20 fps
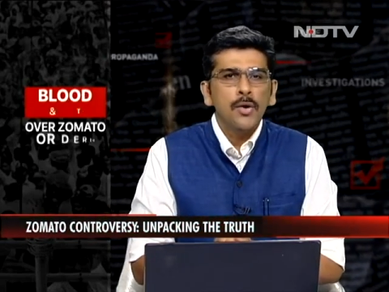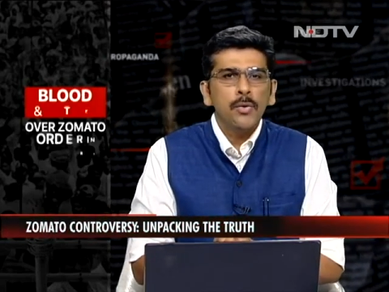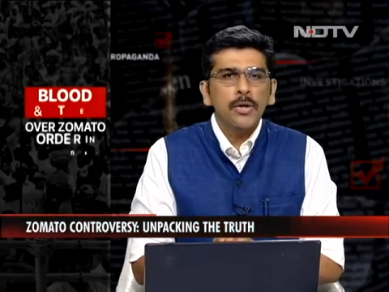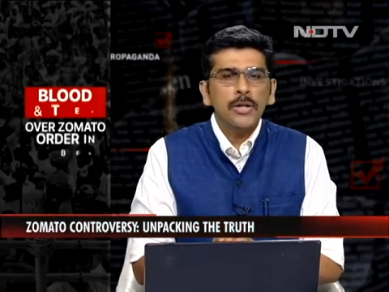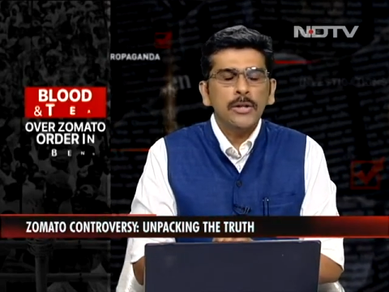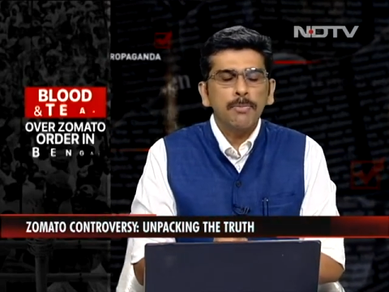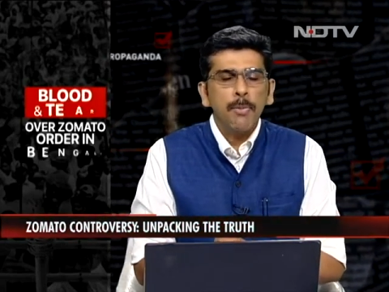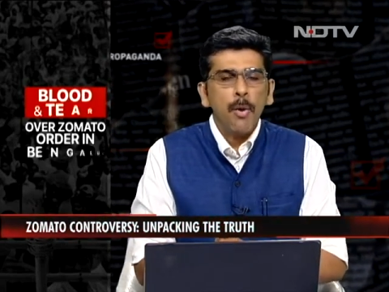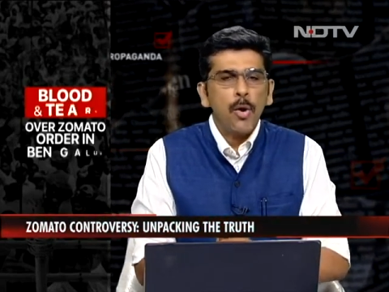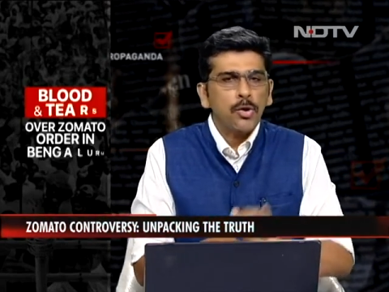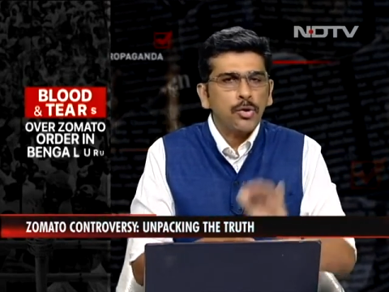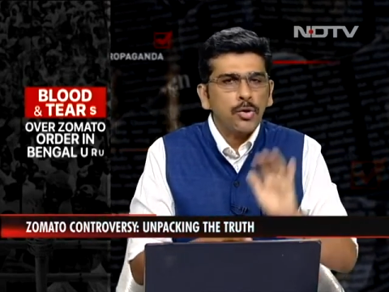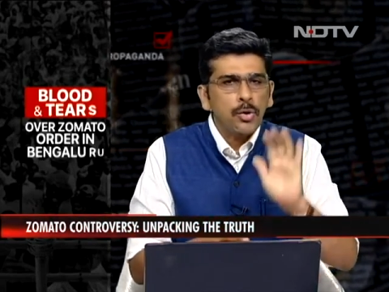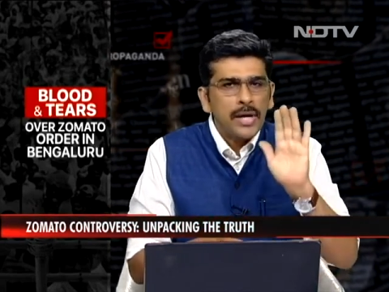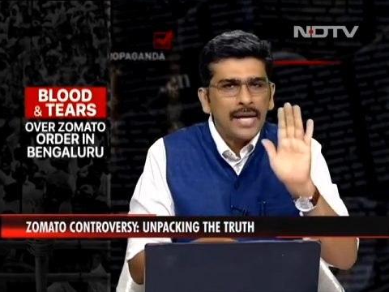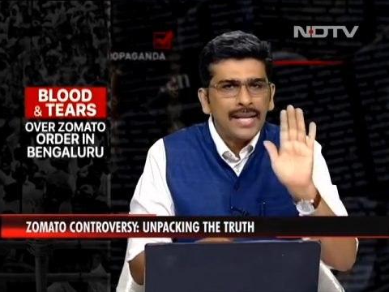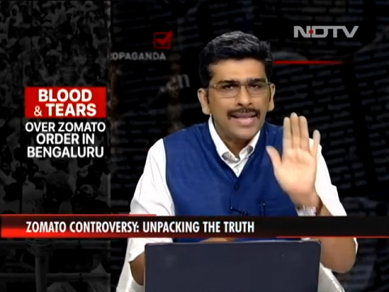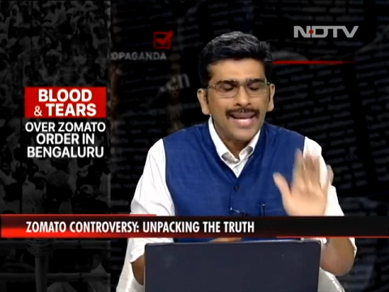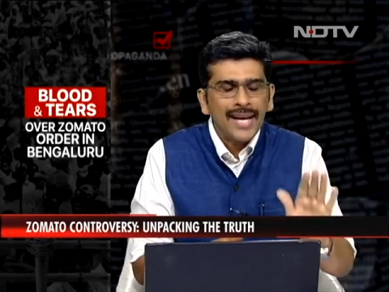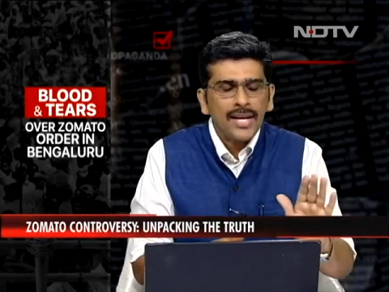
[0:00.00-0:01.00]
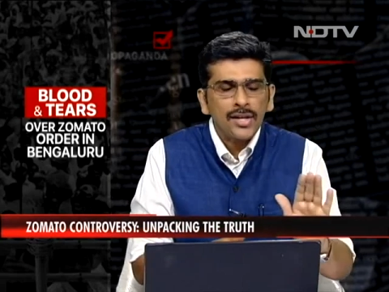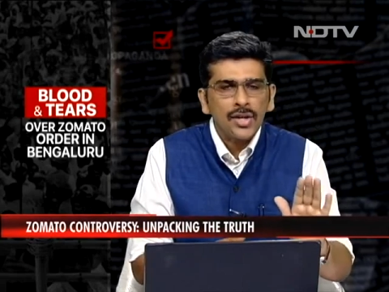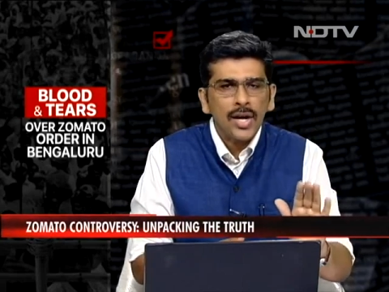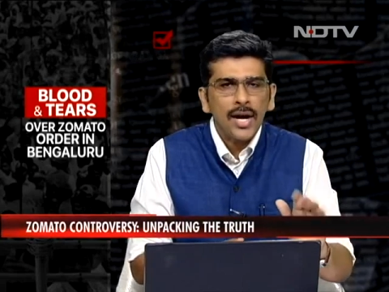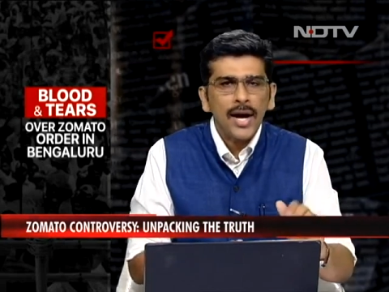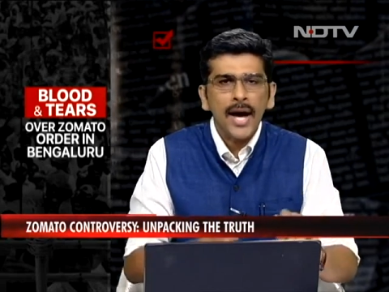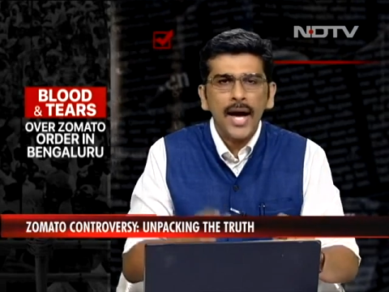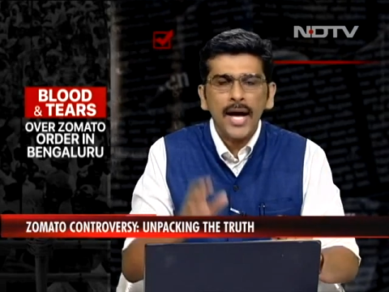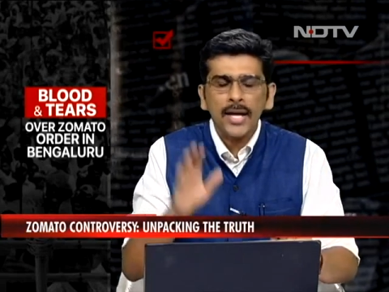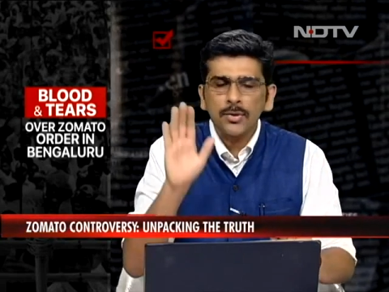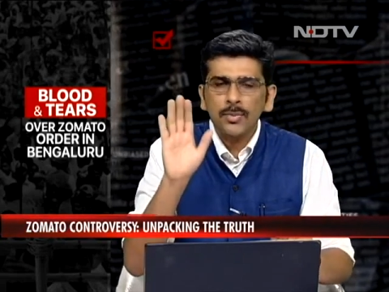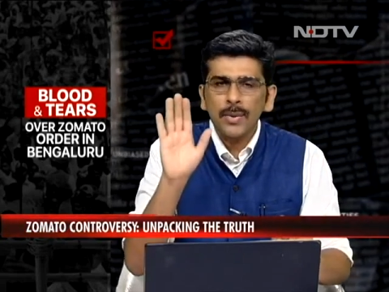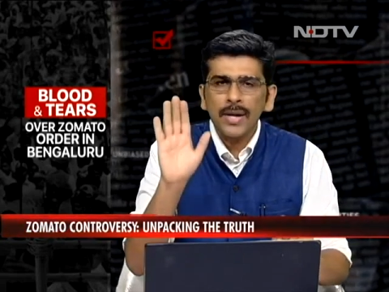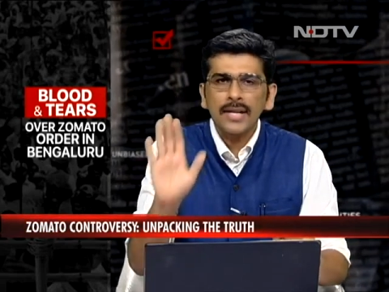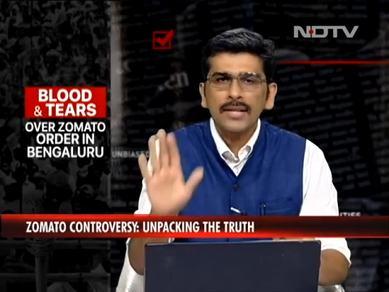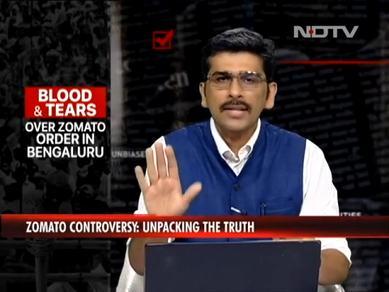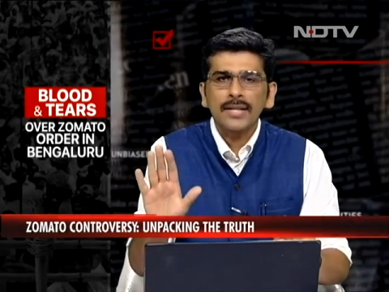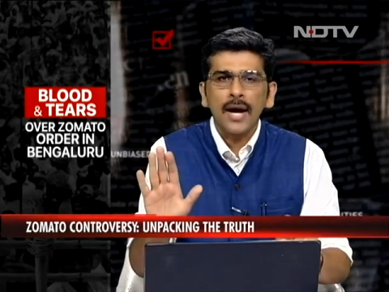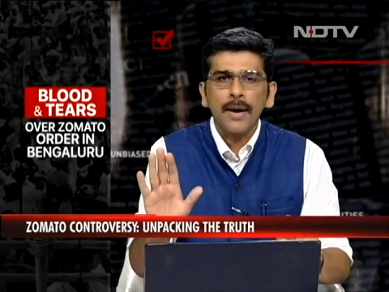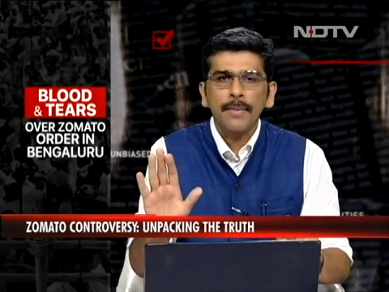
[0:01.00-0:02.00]
We spoke to Hitesha as
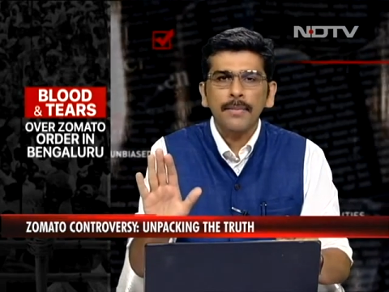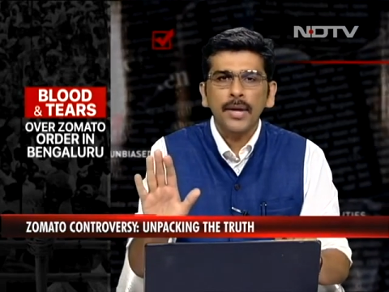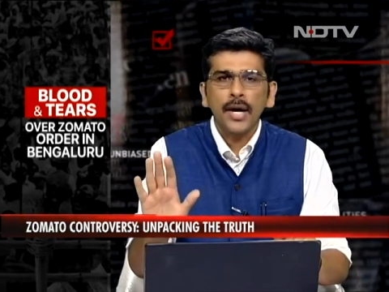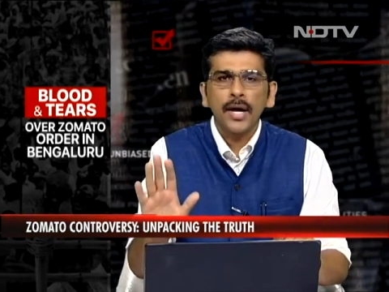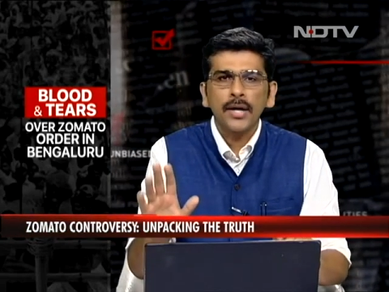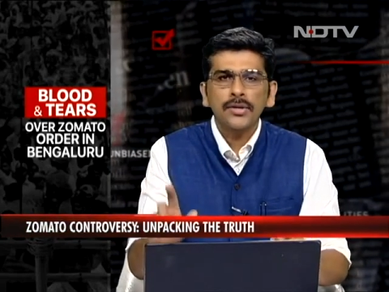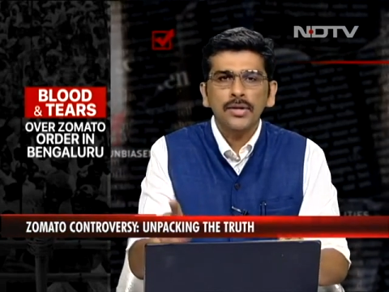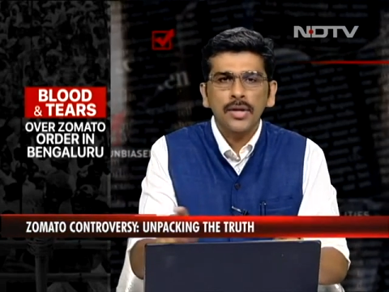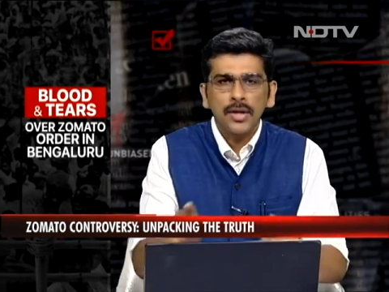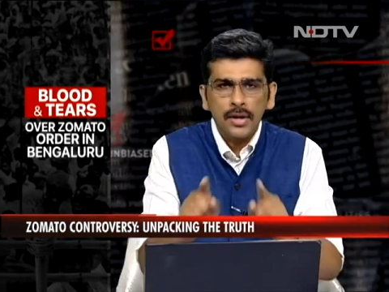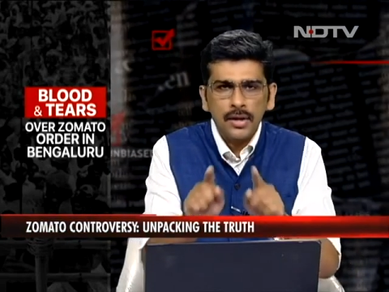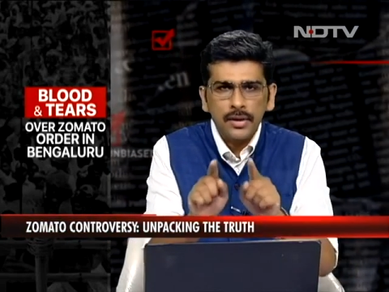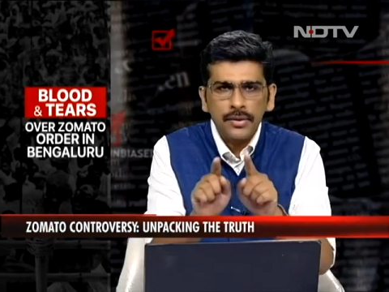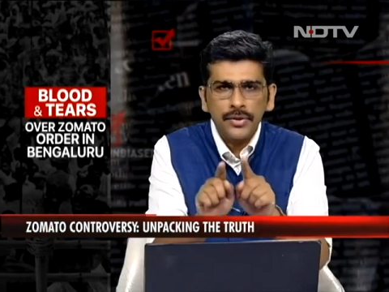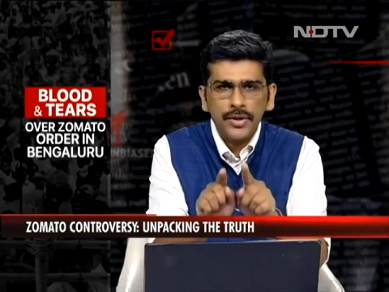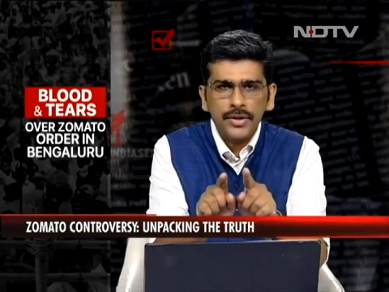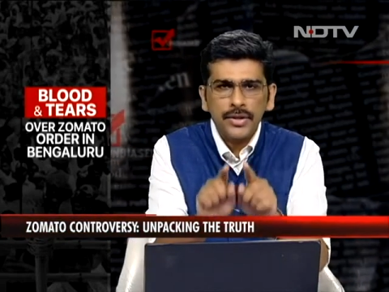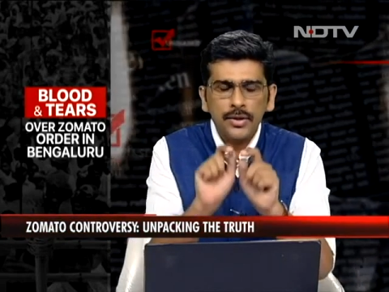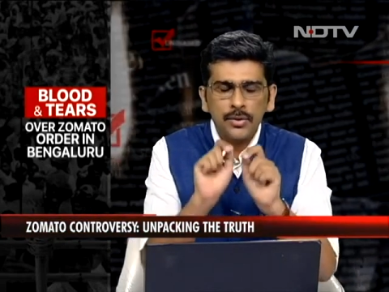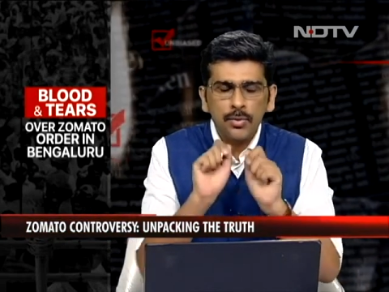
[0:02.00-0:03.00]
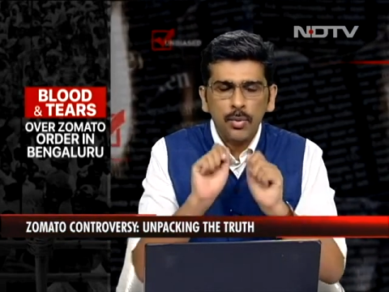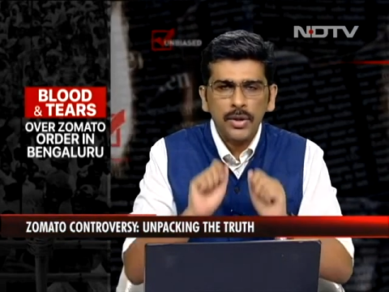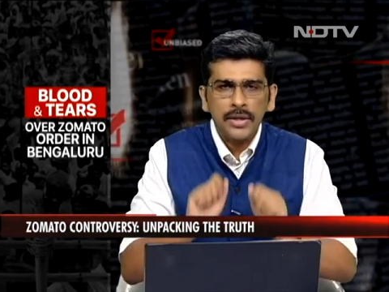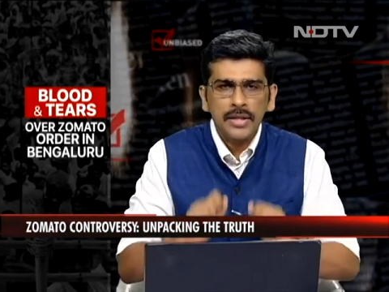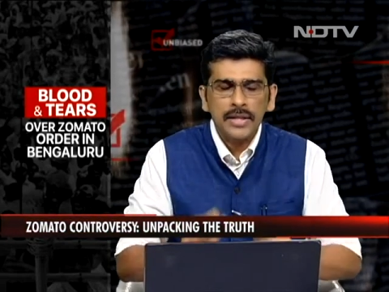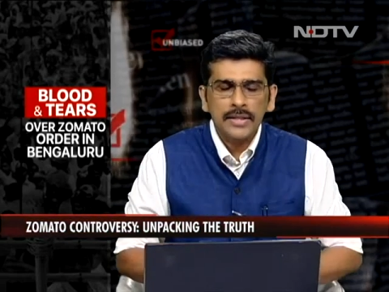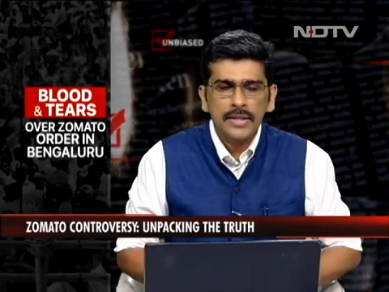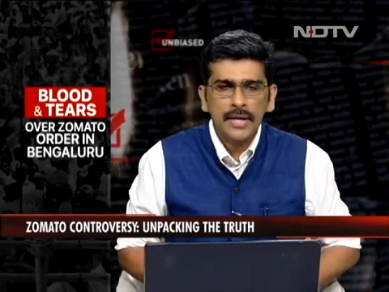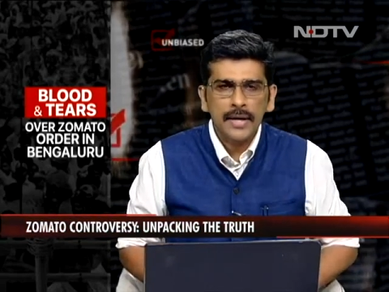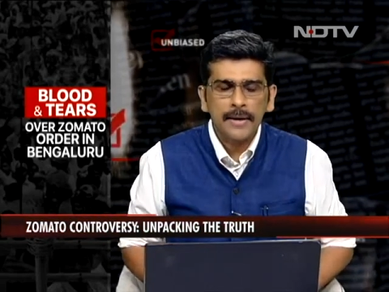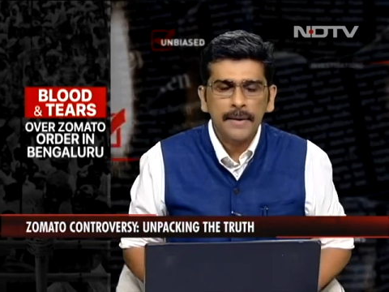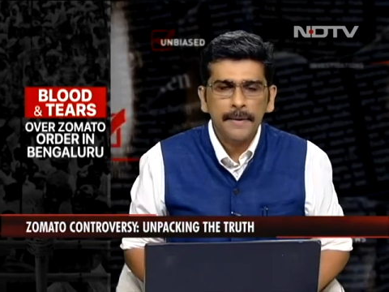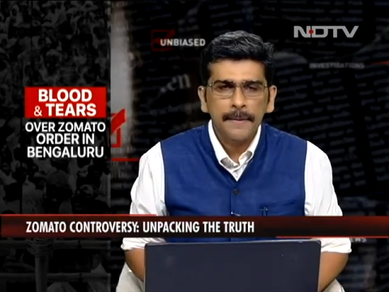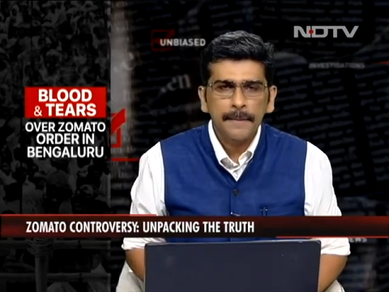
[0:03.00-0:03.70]
well as Kamraj. This is what they said.